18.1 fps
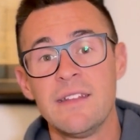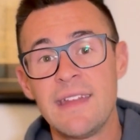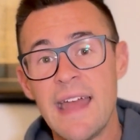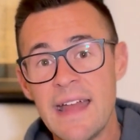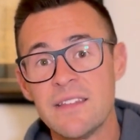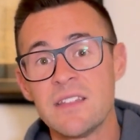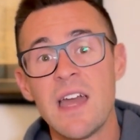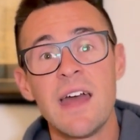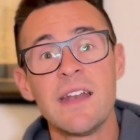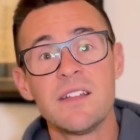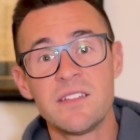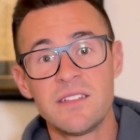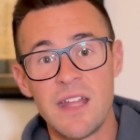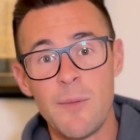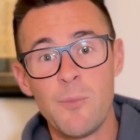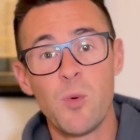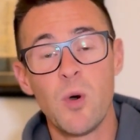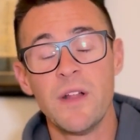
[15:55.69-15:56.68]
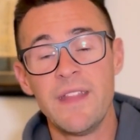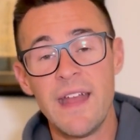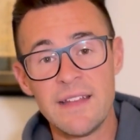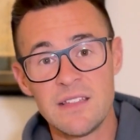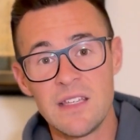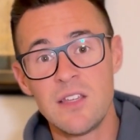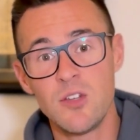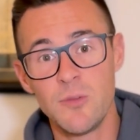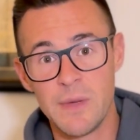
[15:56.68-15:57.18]
That's kind of step one. That's
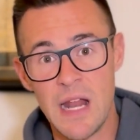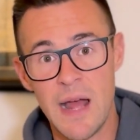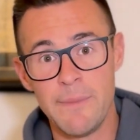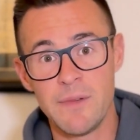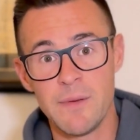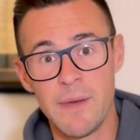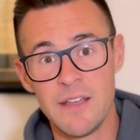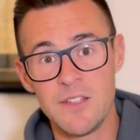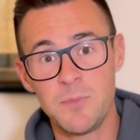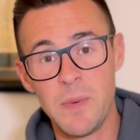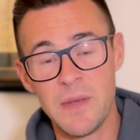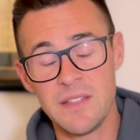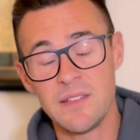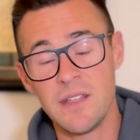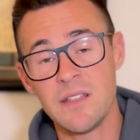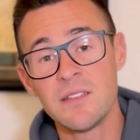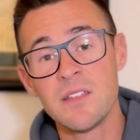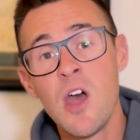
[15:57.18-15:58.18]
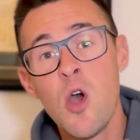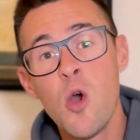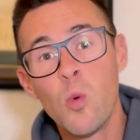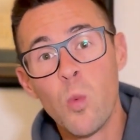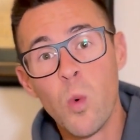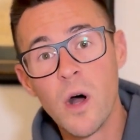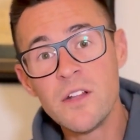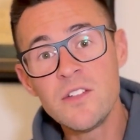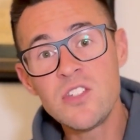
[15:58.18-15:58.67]
a human optimized business.
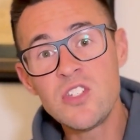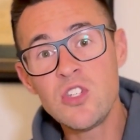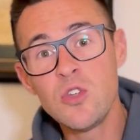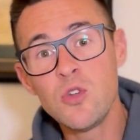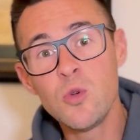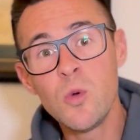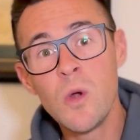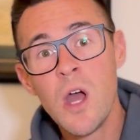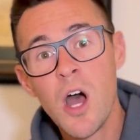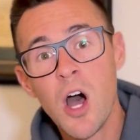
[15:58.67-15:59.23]
Once you